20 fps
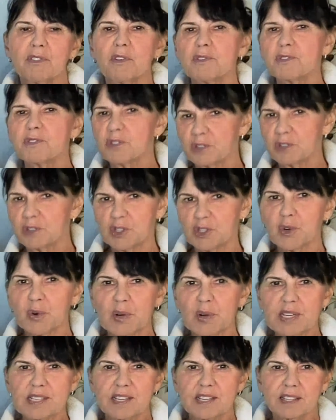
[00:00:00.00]
Those are the
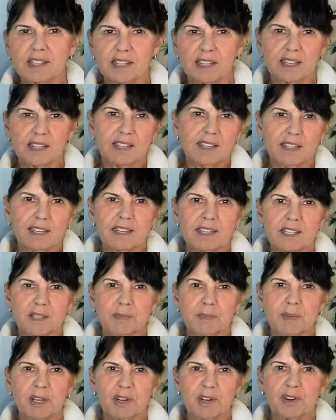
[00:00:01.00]
stories that needed
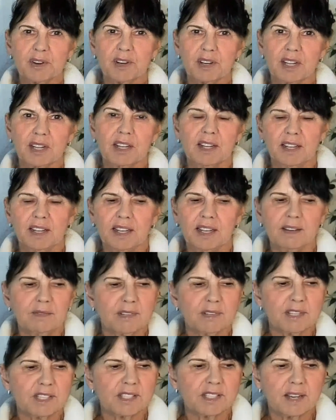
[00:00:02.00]
to be heard.
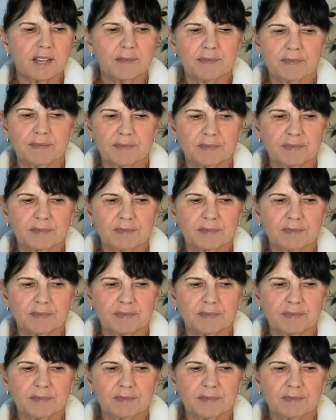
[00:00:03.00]
It was